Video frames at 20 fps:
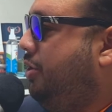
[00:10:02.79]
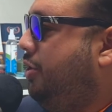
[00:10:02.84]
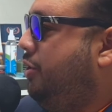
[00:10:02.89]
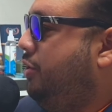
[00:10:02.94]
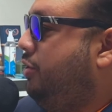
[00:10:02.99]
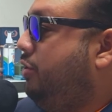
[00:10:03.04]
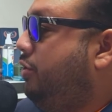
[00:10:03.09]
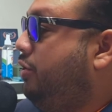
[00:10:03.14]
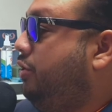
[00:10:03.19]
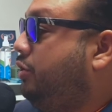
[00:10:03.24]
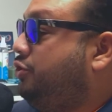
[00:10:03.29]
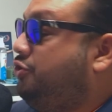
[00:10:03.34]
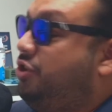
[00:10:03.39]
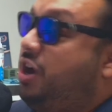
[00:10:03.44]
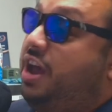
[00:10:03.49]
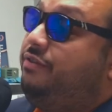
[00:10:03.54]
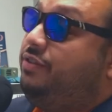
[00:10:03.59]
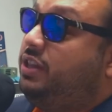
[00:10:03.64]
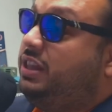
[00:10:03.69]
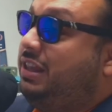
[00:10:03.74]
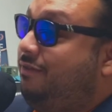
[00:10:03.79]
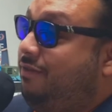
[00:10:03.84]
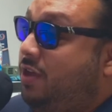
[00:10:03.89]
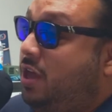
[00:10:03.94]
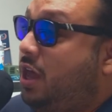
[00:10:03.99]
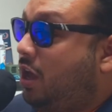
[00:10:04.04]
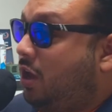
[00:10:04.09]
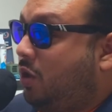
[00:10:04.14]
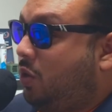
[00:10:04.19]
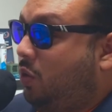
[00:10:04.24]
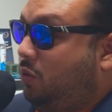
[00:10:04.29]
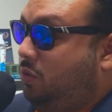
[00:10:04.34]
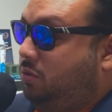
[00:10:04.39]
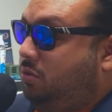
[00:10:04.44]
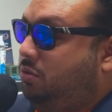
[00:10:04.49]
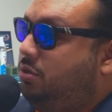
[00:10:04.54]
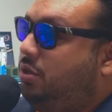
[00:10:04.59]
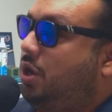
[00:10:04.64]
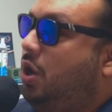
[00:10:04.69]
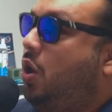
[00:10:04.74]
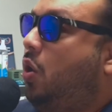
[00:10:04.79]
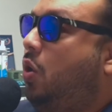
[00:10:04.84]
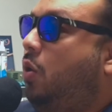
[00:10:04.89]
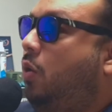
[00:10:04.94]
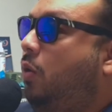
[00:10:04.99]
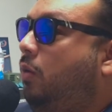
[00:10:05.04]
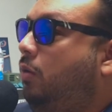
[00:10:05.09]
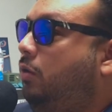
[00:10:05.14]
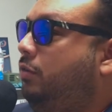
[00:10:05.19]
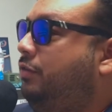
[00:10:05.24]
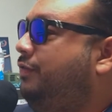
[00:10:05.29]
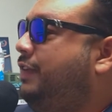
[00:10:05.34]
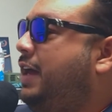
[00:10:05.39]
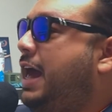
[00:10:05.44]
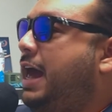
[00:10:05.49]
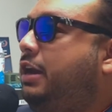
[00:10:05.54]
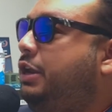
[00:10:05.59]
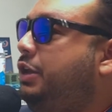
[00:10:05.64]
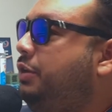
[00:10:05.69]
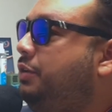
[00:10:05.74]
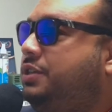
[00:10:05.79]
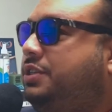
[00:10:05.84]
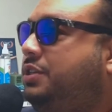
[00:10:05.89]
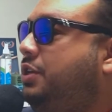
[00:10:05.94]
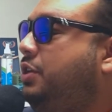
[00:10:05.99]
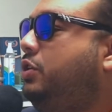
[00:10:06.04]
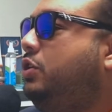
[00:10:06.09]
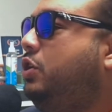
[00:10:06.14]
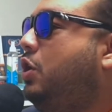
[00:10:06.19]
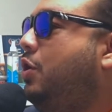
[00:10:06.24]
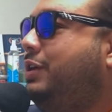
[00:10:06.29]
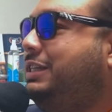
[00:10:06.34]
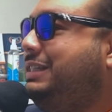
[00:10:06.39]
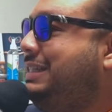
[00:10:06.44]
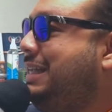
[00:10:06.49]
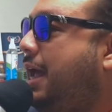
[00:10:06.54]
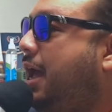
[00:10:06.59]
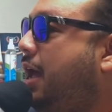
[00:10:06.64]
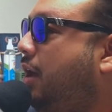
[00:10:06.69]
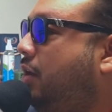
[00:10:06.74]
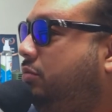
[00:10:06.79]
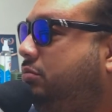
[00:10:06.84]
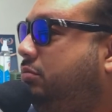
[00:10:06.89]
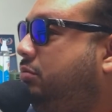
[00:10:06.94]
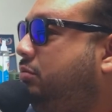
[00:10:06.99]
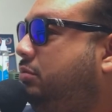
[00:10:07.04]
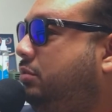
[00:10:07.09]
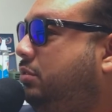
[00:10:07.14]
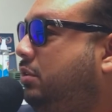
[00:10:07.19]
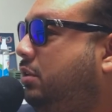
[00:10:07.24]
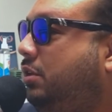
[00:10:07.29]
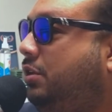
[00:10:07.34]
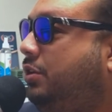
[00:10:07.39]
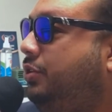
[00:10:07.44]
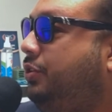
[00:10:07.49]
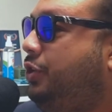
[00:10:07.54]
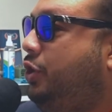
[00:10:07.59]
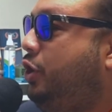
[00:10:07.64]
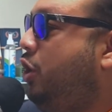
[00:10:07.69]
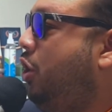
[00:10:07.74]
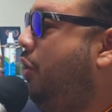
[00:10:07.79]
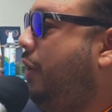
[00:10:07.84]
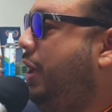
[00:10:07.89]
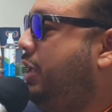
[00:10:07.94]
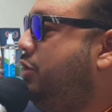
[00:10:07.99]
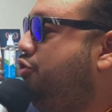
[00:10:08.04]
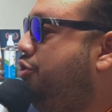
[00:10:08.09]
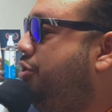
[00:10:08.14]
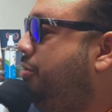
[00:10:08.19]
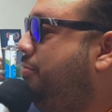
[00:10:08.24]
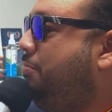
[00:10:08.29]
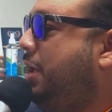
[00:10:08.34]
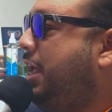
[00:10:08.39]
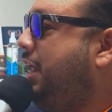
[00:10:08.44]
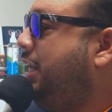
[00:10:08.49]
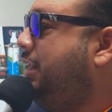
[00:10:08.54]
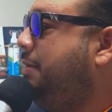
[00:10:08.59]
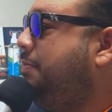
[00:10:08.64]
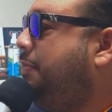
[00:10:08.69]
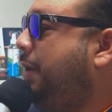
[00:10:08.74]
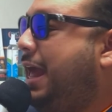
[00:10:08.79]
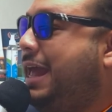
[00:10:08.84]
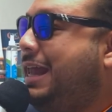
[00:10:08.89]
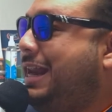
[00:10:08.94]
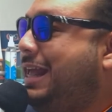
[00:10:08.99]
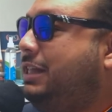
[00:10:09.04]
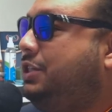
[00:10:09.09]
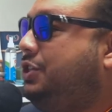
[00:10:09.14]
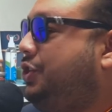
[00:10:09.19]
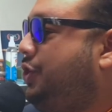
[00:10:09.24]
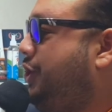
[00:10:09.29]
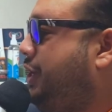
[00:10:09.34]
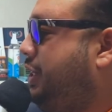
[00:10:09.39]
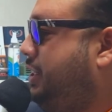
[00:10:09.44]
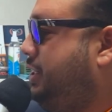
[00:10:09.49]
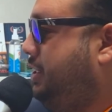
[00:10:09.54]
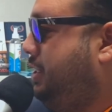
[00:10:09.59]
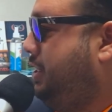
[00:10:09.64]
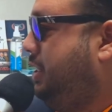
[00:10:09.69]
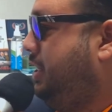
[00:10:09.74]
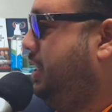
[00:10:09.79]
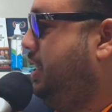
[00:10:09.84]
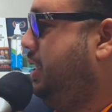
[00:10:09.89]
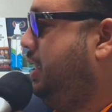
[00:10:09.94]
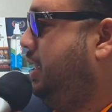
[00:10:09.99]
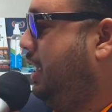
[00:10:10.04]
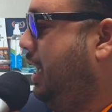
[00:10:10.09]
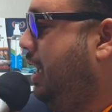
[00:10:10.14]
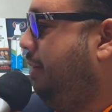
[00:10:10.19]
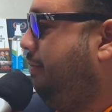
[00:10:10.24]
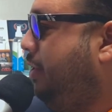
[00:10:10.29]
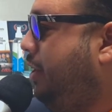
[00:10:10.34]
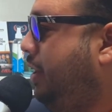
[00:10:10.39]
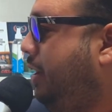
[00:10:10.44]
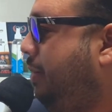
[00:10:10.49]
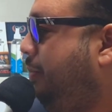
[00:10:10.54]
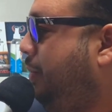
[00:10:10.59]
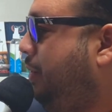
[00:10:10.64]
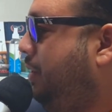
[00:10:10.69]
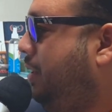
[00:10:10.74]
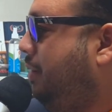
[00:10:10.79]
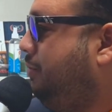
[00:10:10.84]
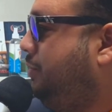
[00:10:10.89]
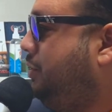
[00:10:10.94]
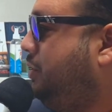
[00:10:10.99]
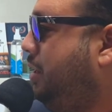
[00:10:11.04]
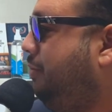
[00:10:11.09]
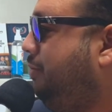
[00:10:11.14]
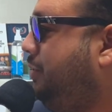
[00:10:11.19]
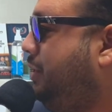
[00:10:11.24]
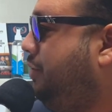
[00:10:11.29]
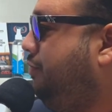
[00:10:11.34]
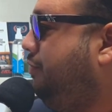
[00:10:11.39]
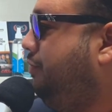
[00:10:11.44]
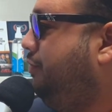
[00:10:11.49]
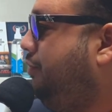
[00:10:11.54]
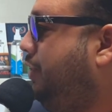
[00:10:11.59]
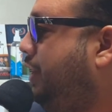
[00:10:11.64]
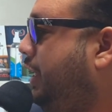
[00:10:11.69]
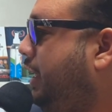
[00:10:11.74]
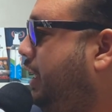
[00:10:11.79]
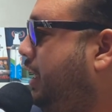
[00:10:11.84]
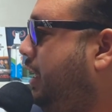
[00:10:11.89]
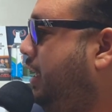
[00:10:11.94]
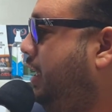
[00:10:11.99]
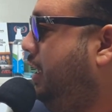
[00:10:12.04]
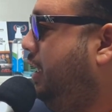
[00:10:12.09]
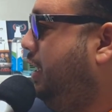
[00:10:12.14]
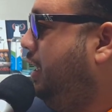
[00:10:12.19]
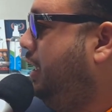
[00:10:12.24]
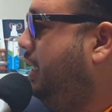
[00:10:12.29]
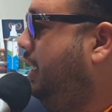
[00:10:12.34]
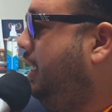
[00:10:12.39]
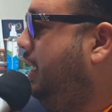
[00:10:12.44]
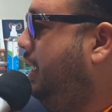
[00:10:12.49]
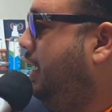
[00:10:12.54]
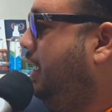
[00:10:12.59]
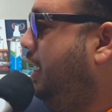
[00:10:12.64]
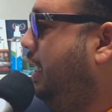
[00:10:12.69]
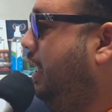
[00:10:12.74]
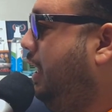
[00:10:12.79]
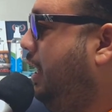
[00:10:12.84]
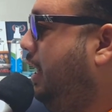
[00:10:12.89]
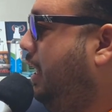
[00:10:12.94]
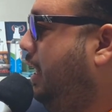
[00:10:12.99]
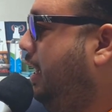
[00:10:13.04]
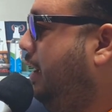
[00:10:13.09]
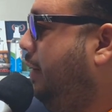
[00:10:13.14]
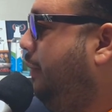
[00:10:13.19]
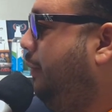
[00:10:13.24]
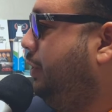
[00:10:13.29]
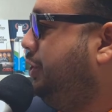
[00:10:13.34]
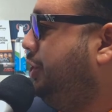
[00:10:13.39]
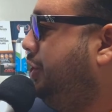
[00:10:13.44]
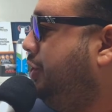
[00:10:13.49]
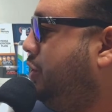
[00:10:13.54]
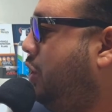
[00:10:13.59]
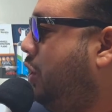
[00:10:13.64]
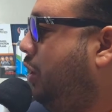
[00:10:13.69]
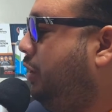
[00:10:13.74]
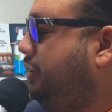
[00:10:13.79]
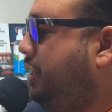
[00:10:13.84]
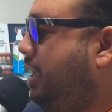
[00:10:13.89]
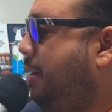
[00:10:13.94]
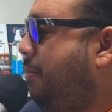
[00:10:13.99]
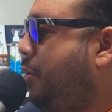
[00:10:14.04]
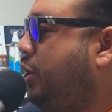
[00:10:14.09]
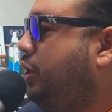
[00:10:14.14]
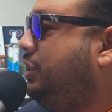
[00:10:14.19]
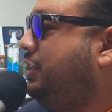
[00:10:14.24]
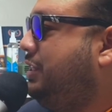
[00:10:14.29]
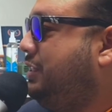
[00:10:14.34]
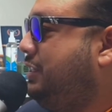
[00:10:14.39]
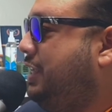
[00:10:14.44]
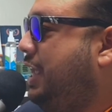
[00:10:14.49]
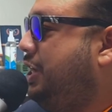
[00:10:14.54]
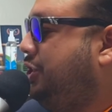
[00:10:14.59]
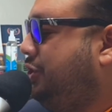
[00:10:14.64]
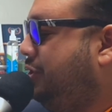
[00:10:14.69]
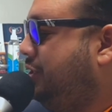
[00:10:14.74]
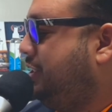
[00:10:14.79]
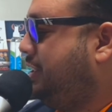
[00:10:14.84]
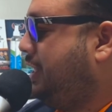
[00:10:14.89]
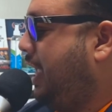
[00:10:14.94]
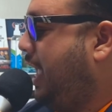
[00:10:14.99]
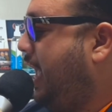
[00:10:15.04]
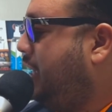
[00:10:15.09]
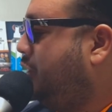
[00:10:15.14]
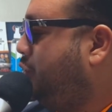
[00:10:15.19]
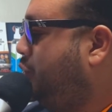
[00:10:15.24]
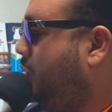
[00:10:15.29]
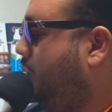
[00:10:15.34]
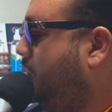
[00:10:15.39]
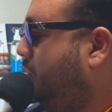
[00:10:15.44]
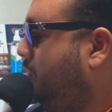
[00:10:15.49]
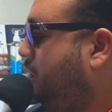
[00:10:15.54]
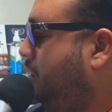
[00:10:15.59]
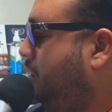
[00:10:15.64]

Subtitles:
you're driving the vehicle. So value is still going down, and you're mainly paying interest. I'm going to pull up something really, which is called the amortization schedule,